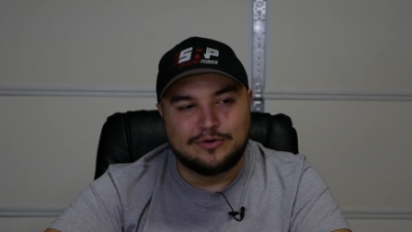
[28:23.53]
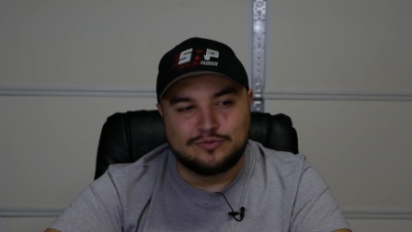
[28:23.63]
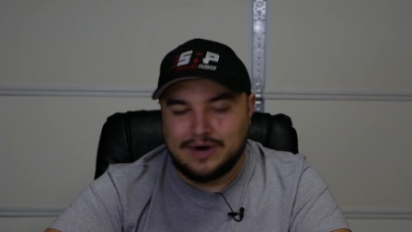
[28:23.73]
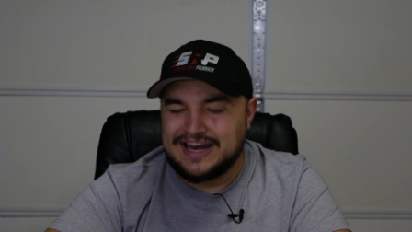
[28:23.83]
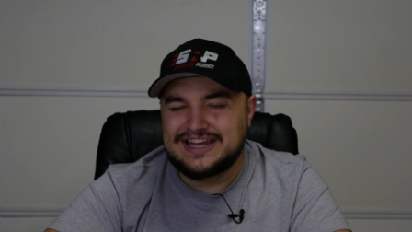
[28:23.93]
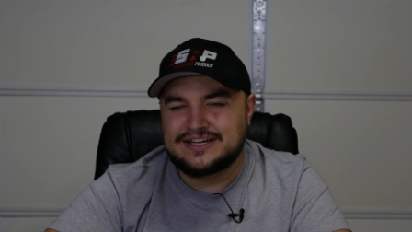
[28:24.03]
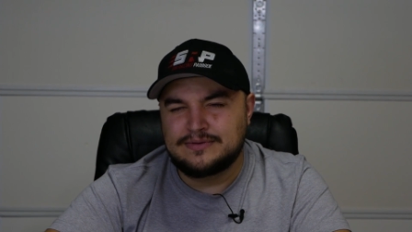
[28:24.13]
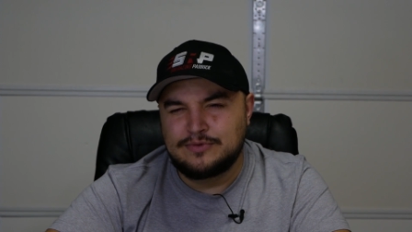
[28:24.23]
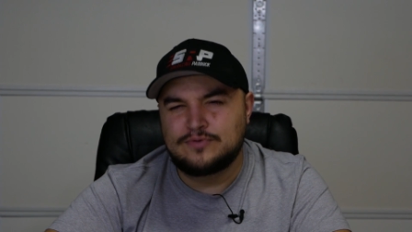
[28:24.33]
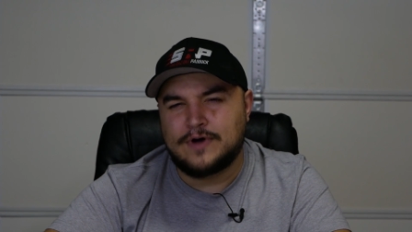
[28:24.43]
ready
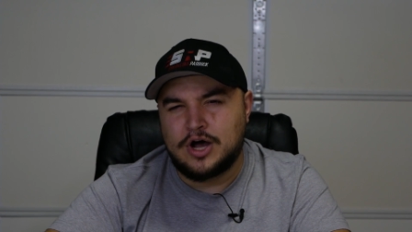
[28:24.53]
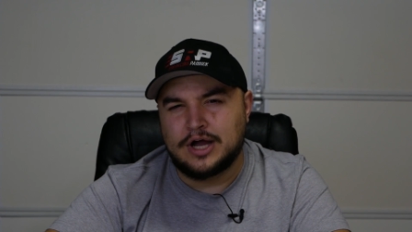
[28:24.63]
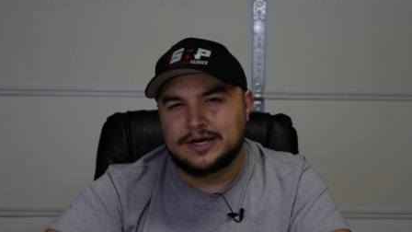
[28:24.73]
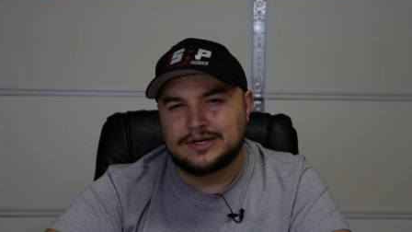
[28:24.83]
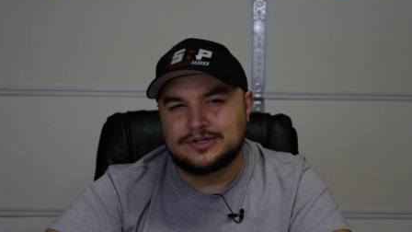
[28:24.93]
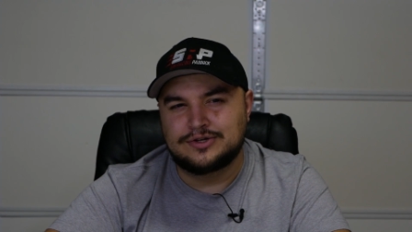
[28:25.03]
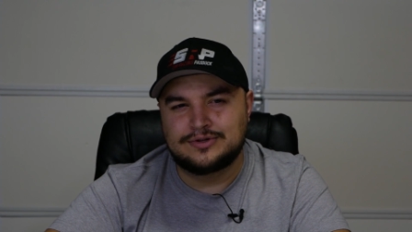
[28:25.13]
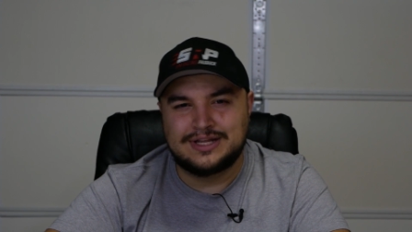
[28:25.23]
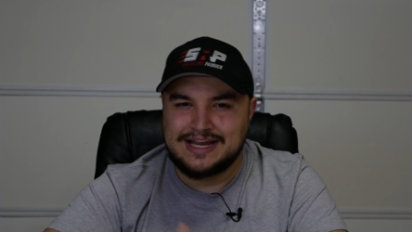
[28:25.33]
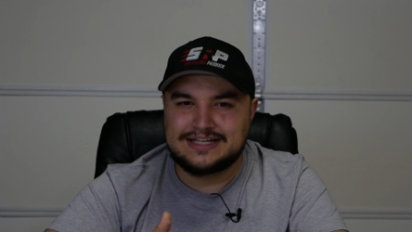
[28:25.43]
to move on
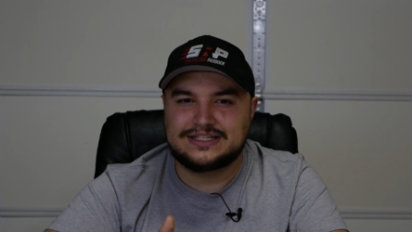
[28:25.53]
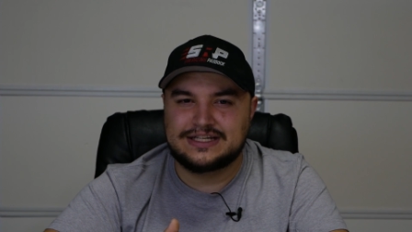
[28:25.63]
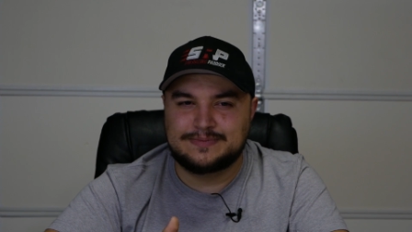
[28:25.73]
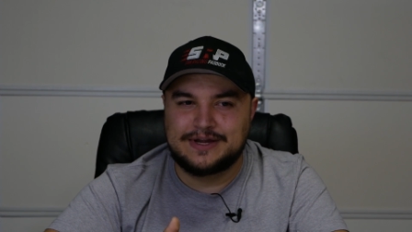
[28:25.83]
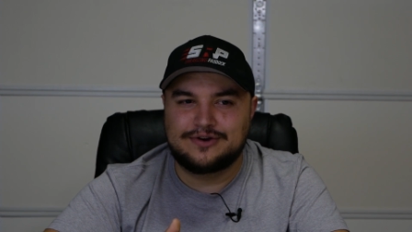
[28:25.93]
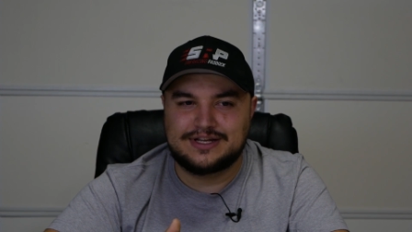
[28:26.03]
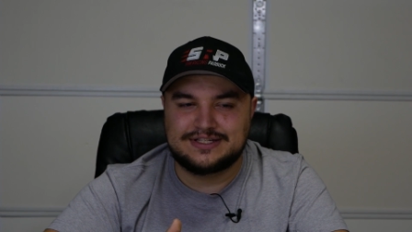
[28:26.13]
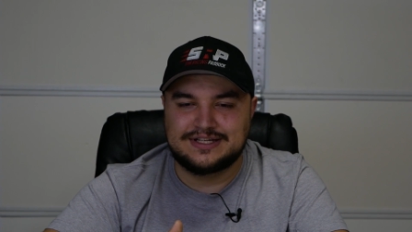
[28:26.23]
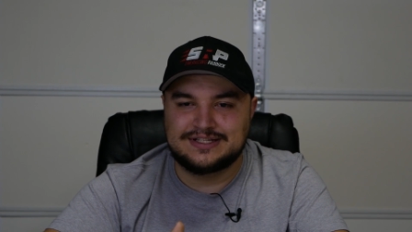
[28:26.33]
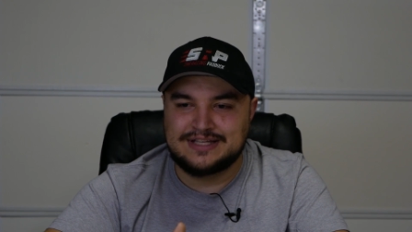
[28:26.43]
to the next
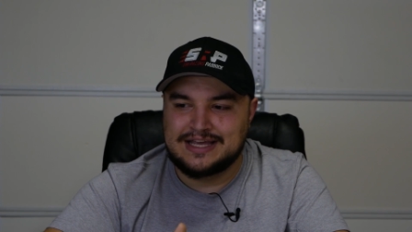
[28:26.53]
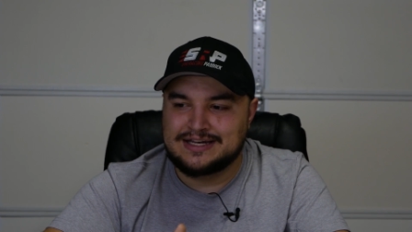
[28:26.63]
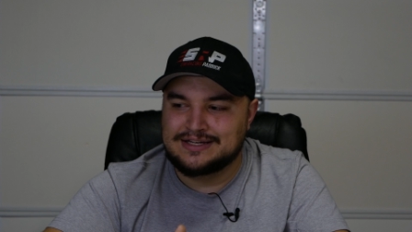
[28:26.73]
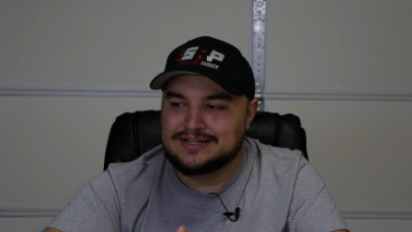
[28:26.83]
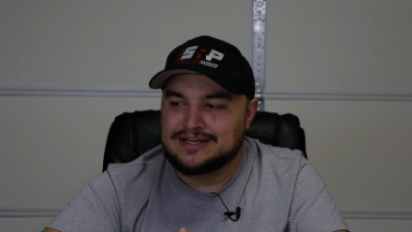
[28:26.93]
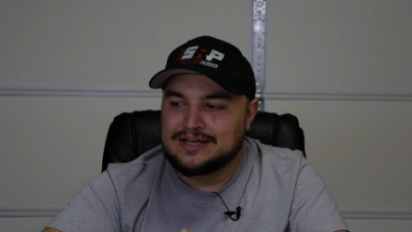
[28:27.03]
experiences, and